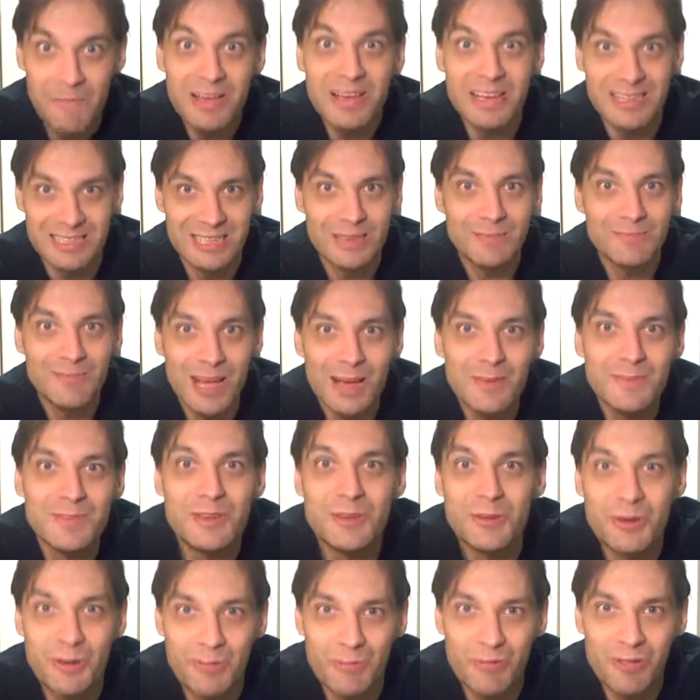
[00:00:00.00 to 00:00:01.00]
Because sometimes
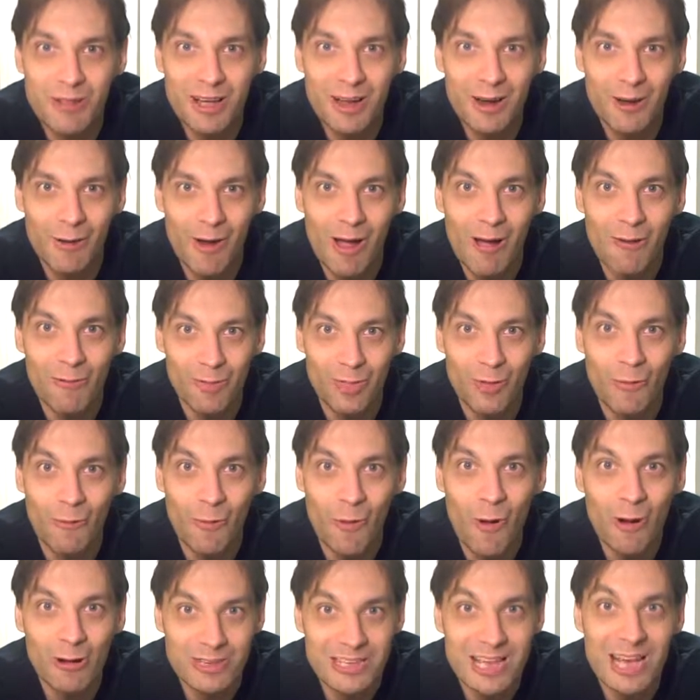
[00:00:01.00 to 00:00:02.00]
you can play around with the
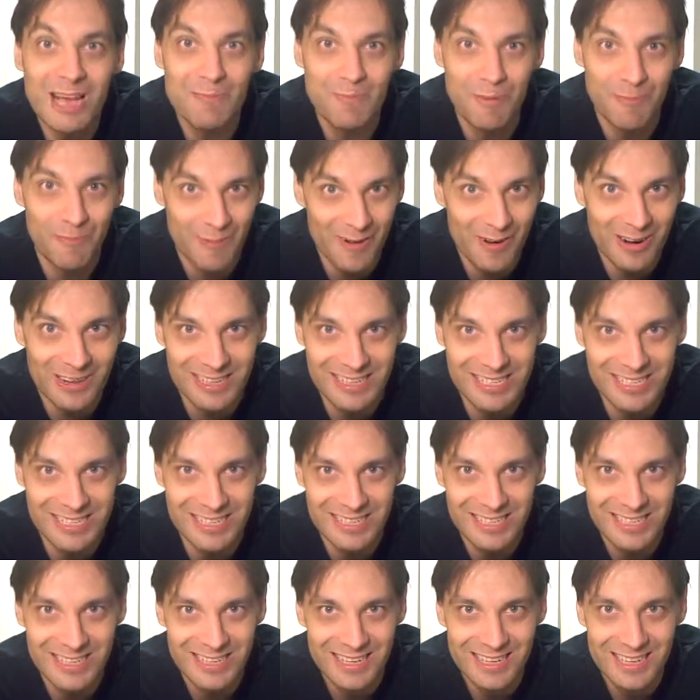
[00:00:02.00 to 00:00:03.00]
wrong type of person.
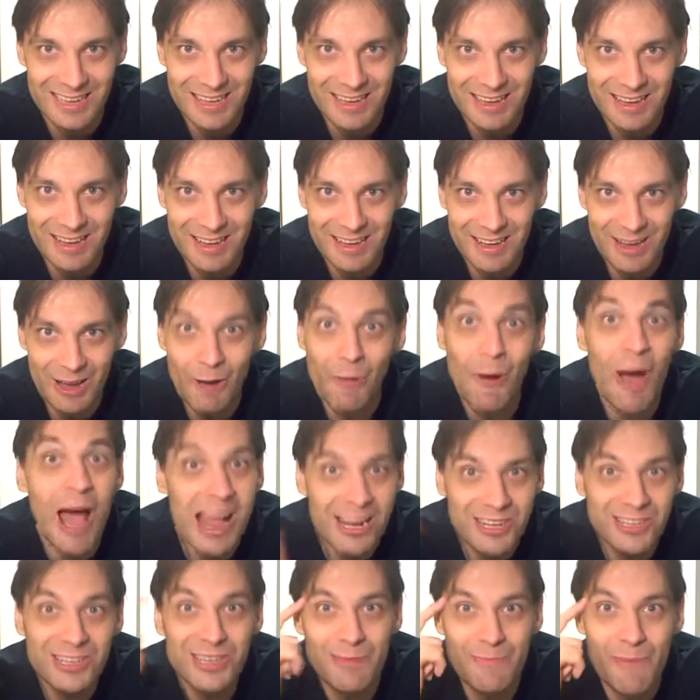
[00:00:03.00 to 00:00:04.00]
Who
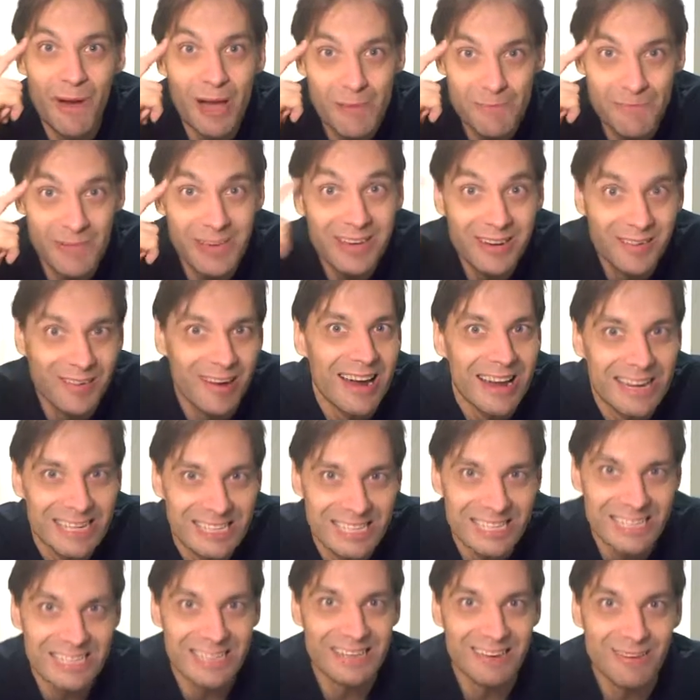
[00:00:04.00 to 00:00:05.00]
actually might be
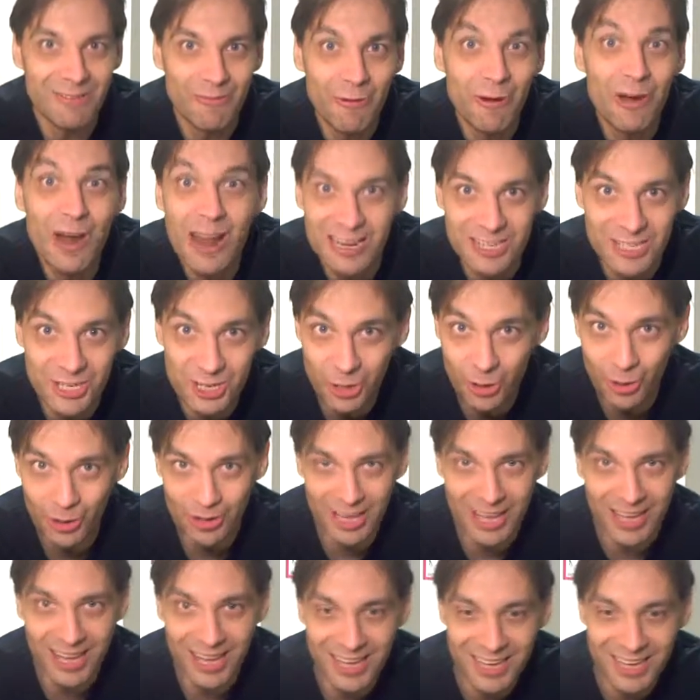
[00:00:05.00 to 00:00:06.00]
crazy. We're not sure yet.